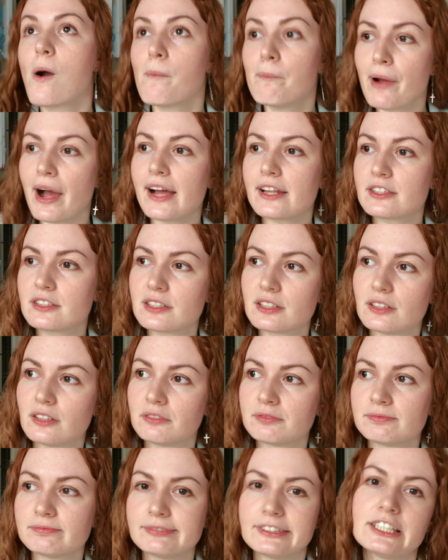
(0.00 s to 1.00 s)
But
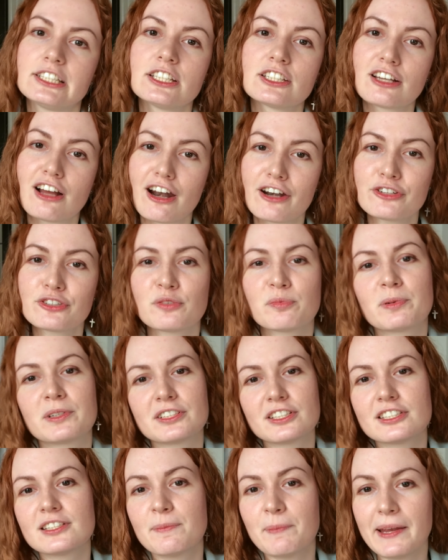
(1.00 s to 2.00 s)
it is hard to
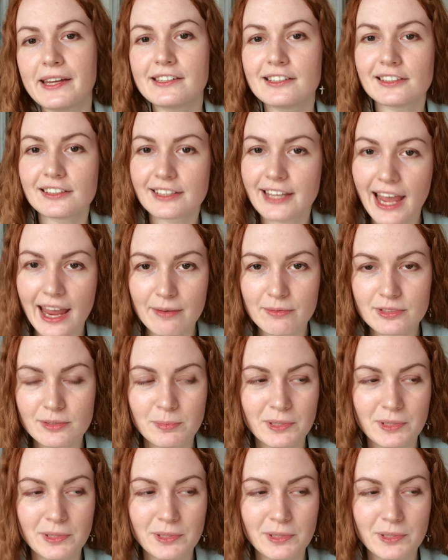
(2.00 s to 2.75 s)
participate in games,